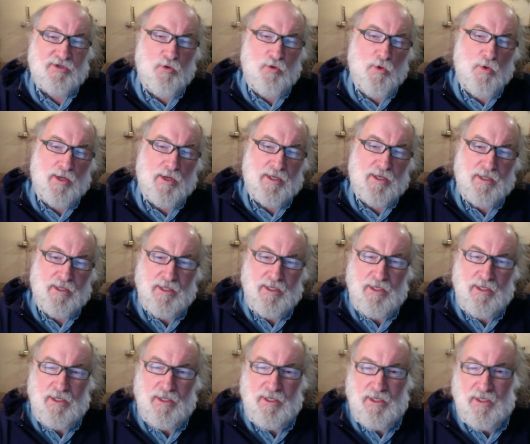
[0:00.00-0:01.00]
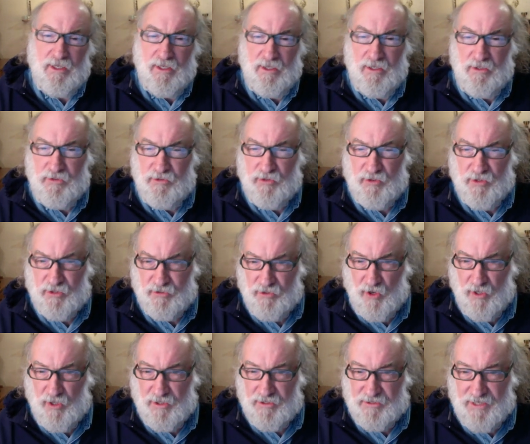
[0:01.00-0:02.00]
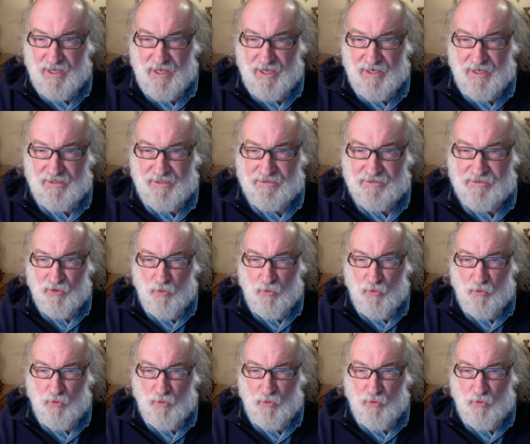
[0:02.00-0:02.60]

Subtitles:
going to the dark side.